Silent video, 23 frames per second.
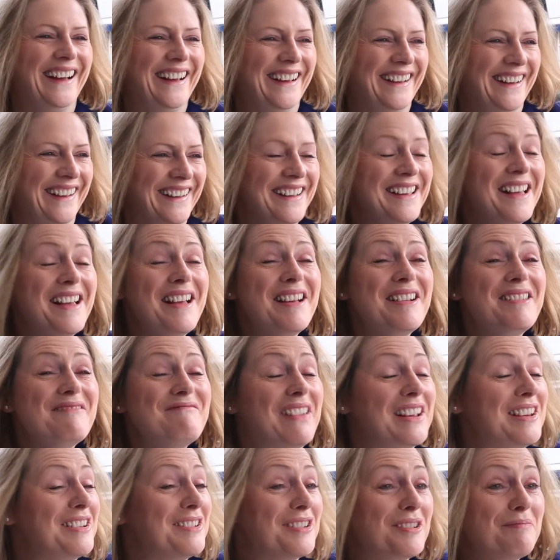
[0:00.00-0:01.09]

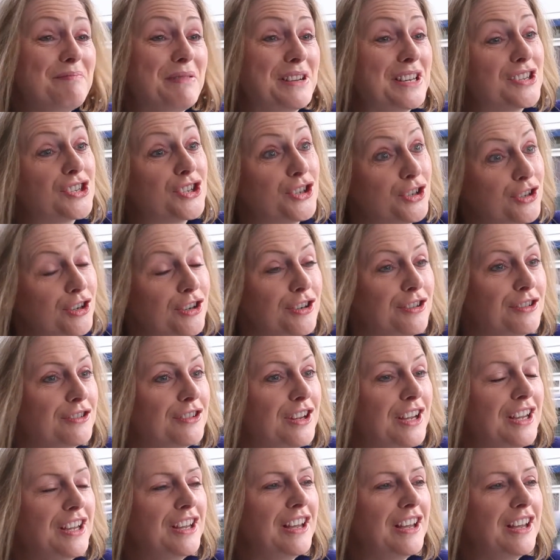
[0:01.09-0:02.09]
but it's true.